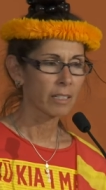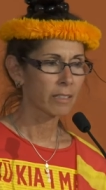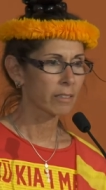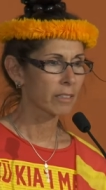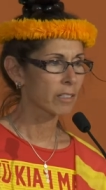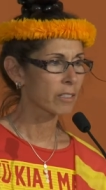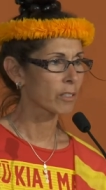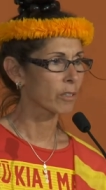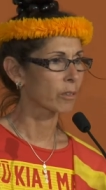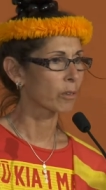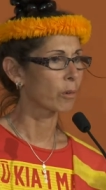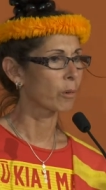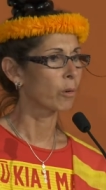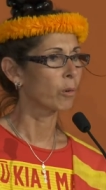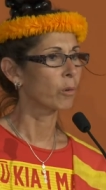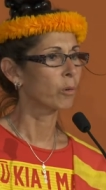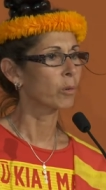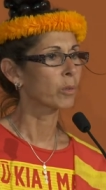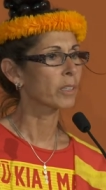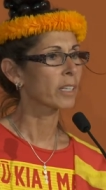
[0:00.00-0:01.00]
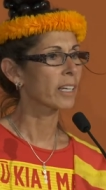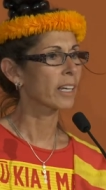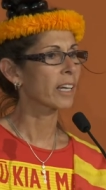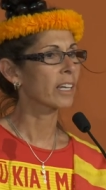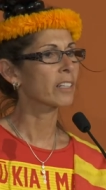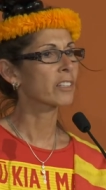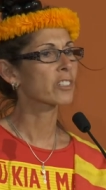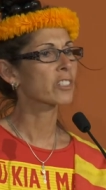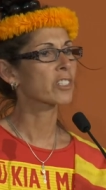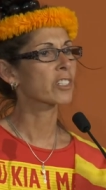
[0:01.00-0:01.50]
These are old,
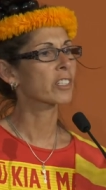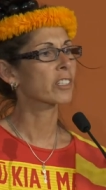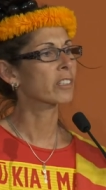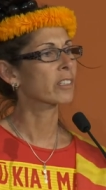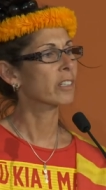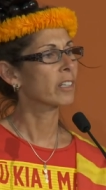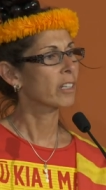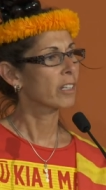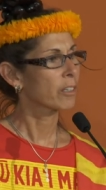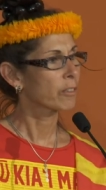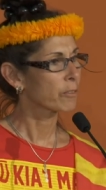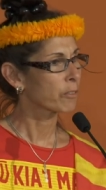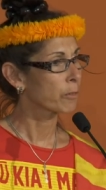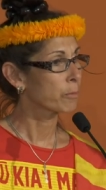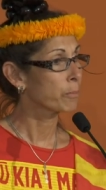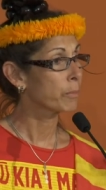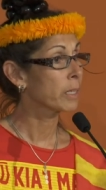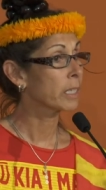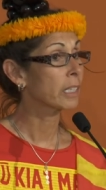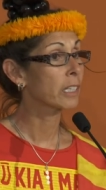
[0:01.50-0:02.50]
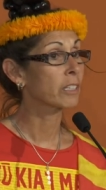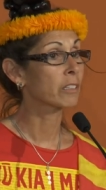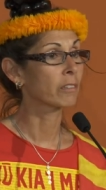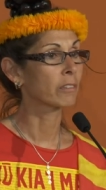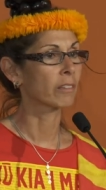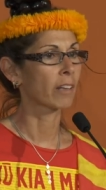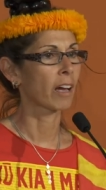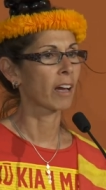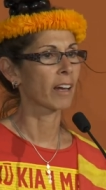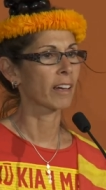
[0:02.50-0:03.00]
ancient, familial
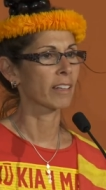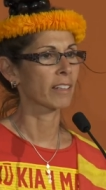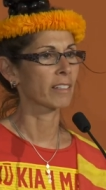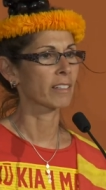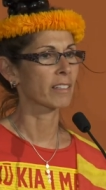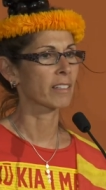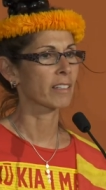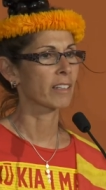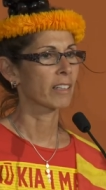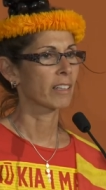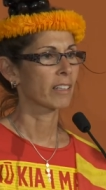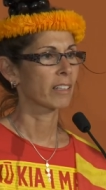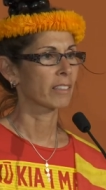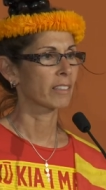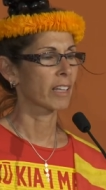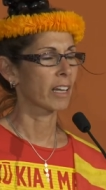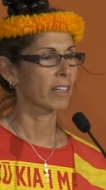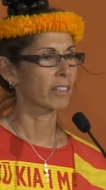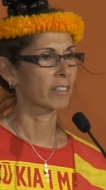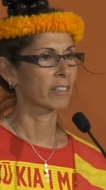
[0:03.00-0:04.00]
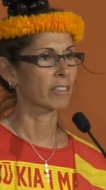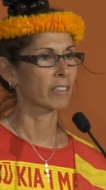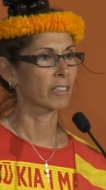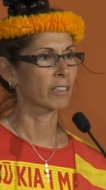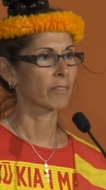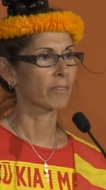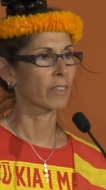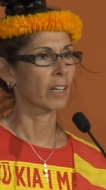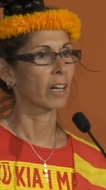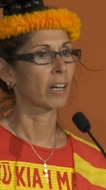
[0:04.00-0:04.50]
lines that are
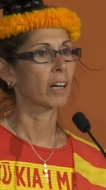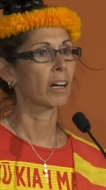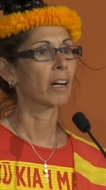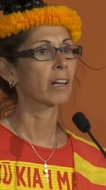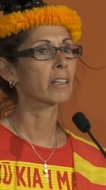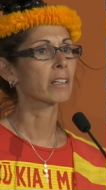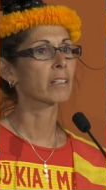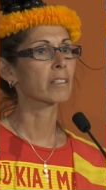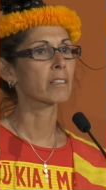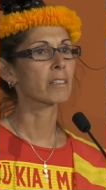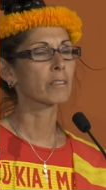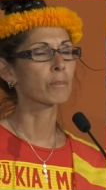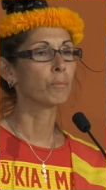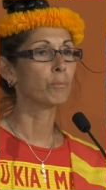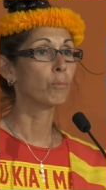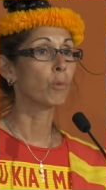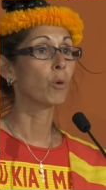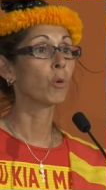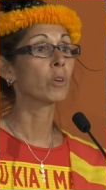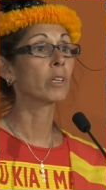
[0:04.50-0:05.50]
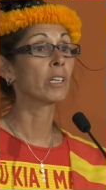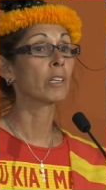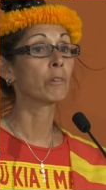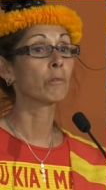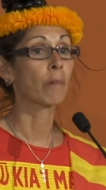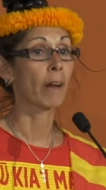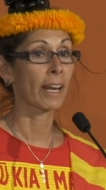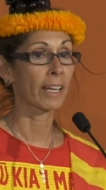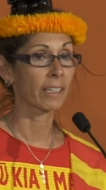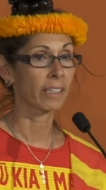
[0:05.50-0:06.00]
of the highest mo'i
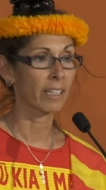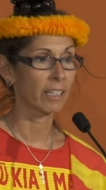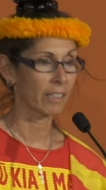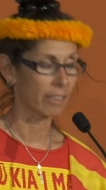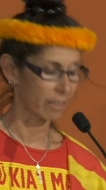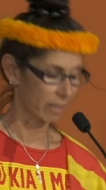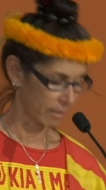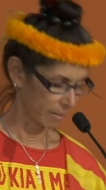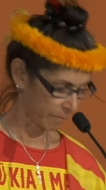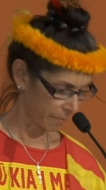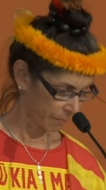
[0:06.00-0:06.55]
ranking.